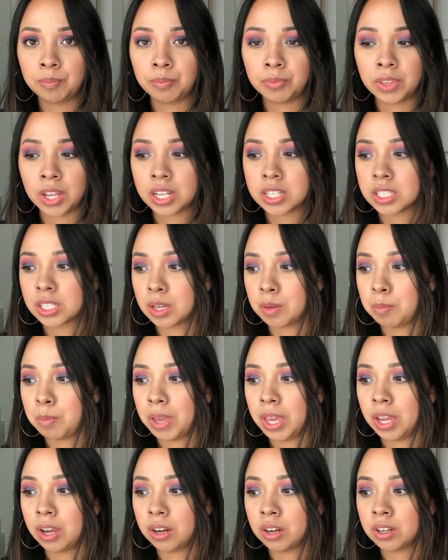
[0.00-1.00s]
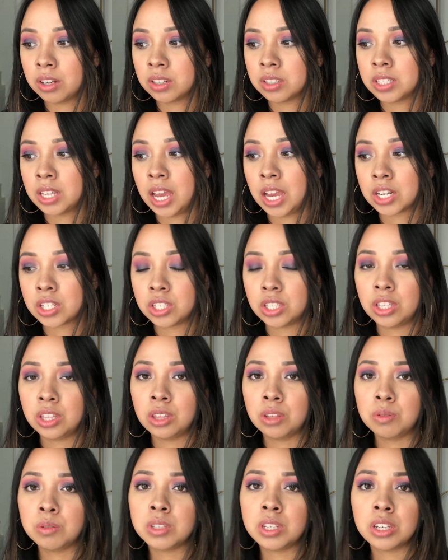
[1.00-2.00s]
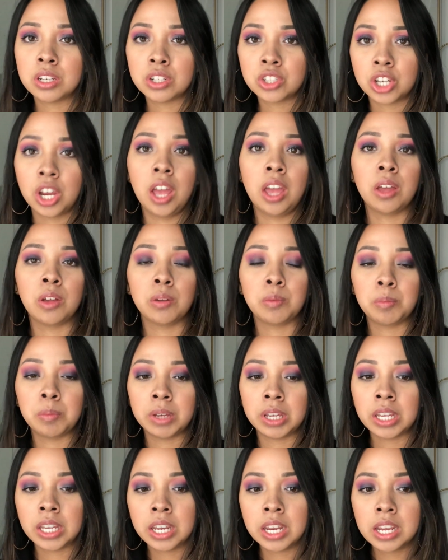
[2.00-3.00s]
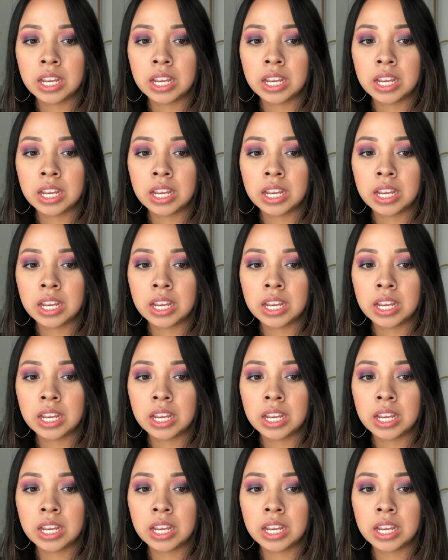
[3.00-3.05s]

not to compare to actually losing a child, but